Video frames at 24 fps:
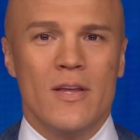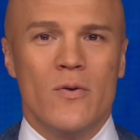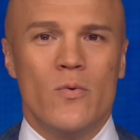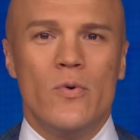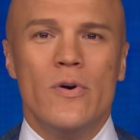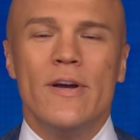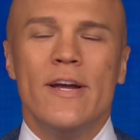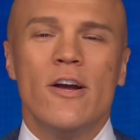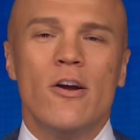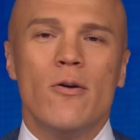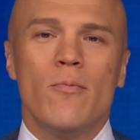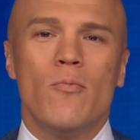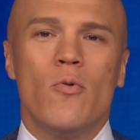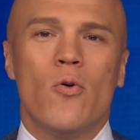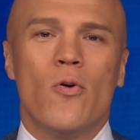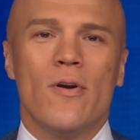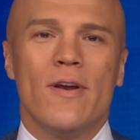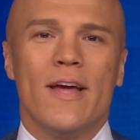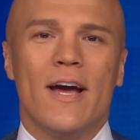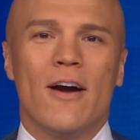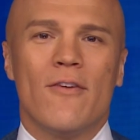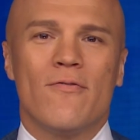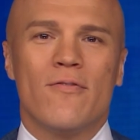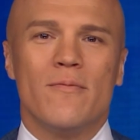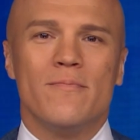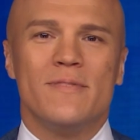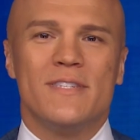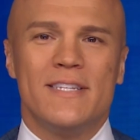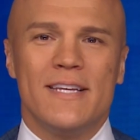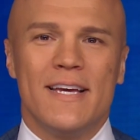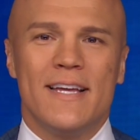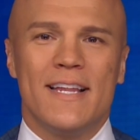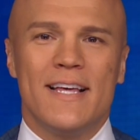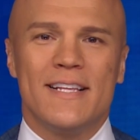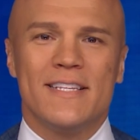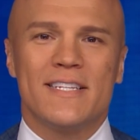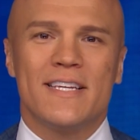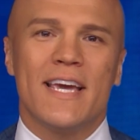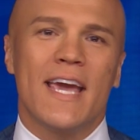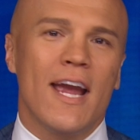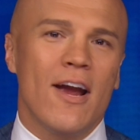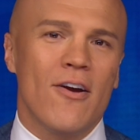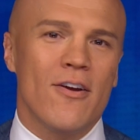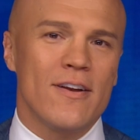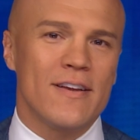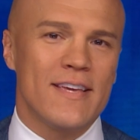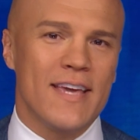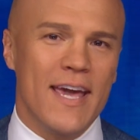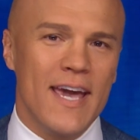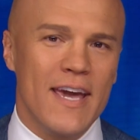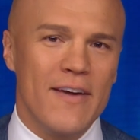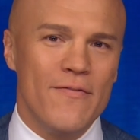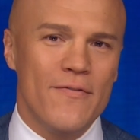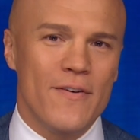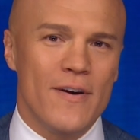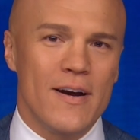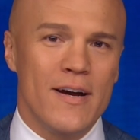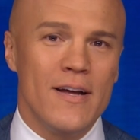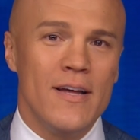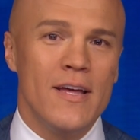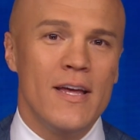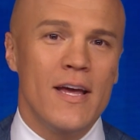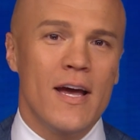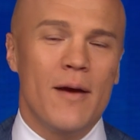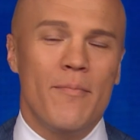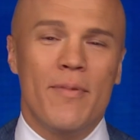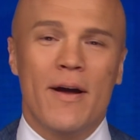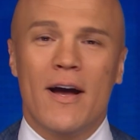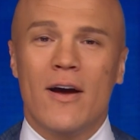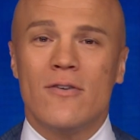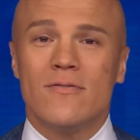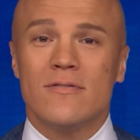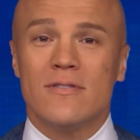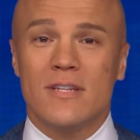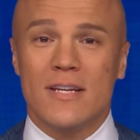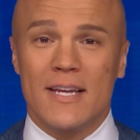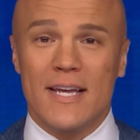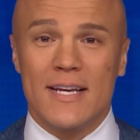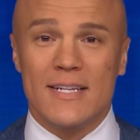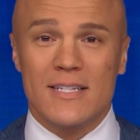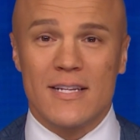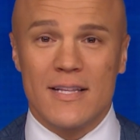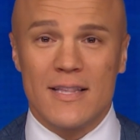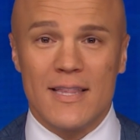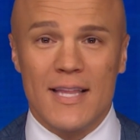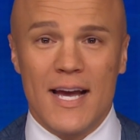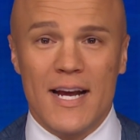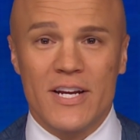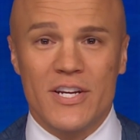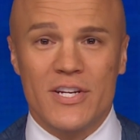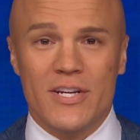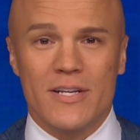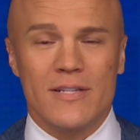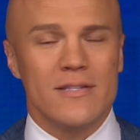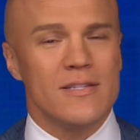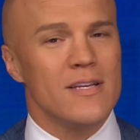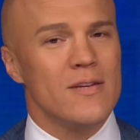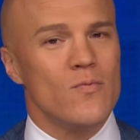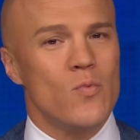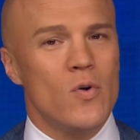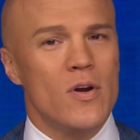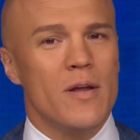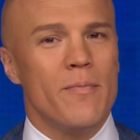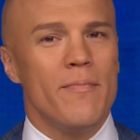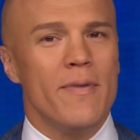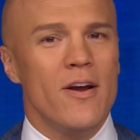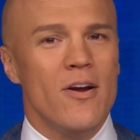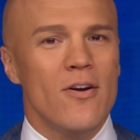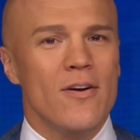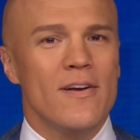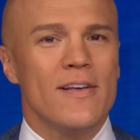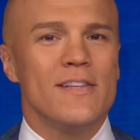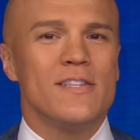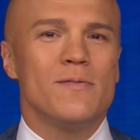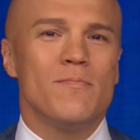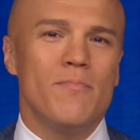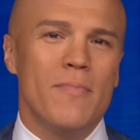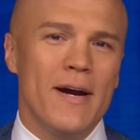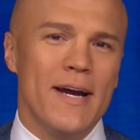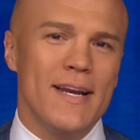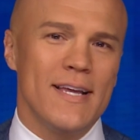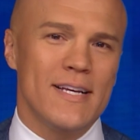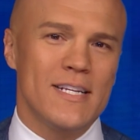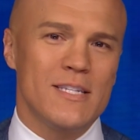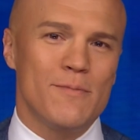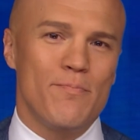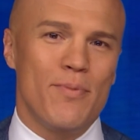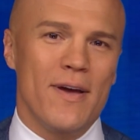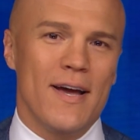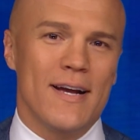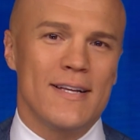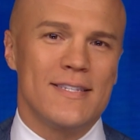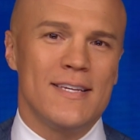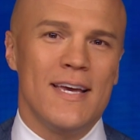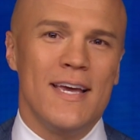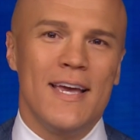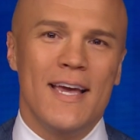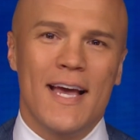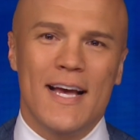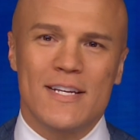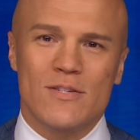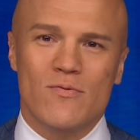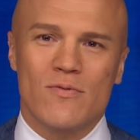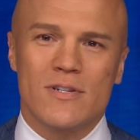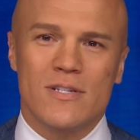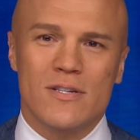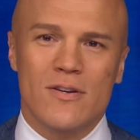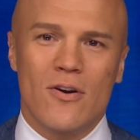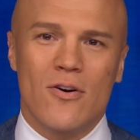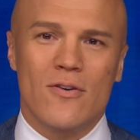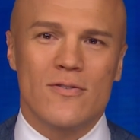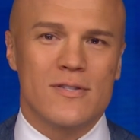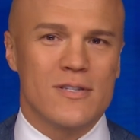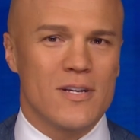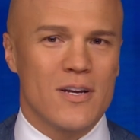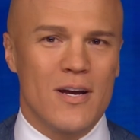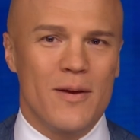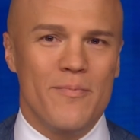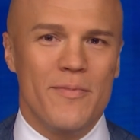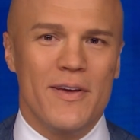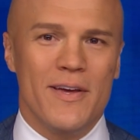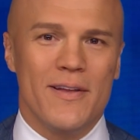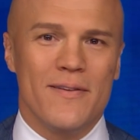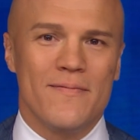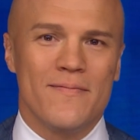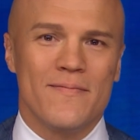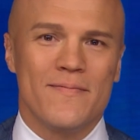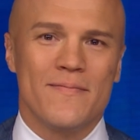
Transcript: We'll hear more now from C N N's Karen Kaifa about today's elections and what Americans might expect as results come in.